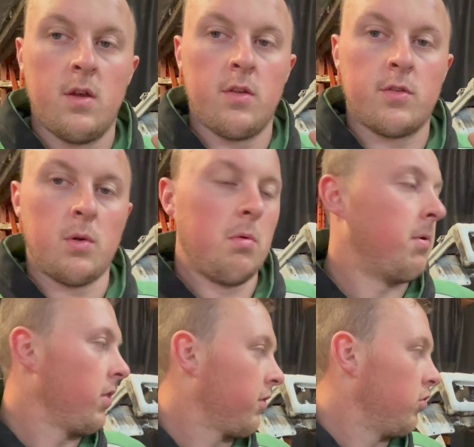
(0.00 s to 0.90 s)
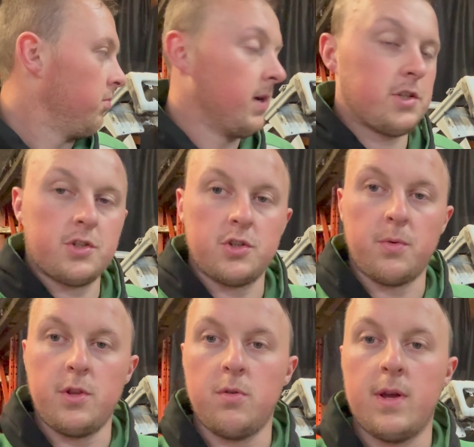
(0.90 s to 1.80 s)
So I won't bother too much
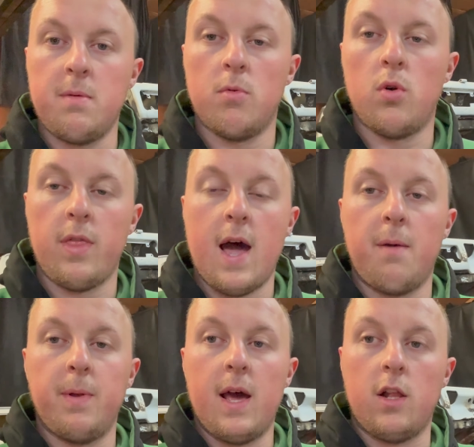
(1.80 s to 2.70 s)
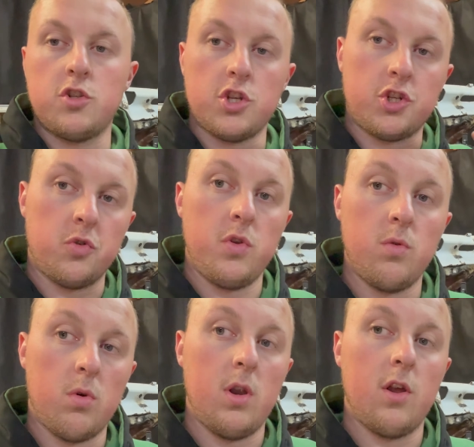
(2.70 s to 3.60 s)
showing you any more of that, but I'll just show you
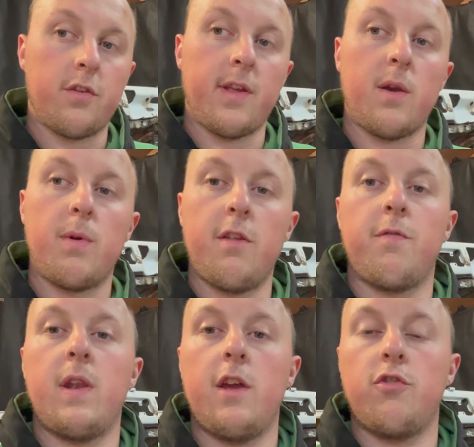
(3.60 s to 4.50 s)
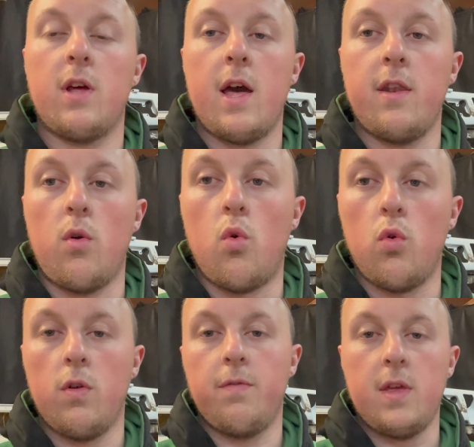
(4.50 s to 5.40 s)
what it looks like when it's finished and
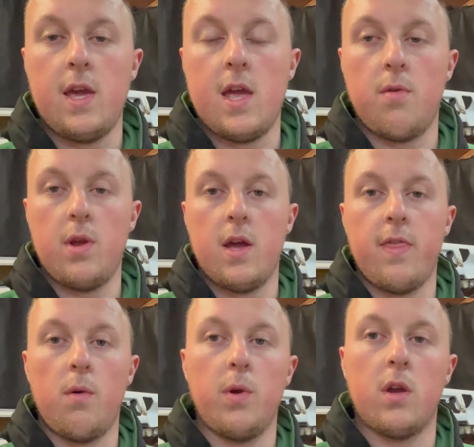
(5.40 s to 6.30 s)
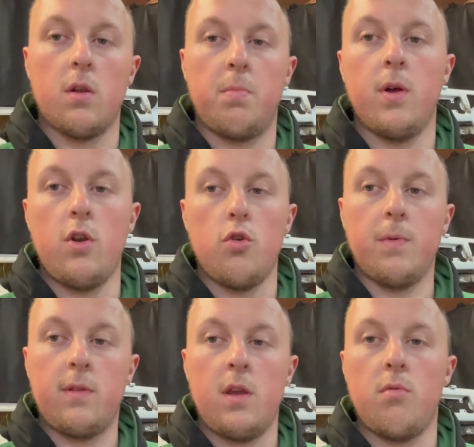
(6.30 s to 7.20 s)
all of the area that we're going to put new
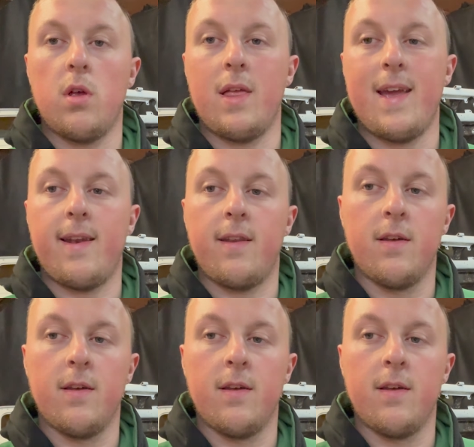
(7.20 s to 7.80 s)
material in.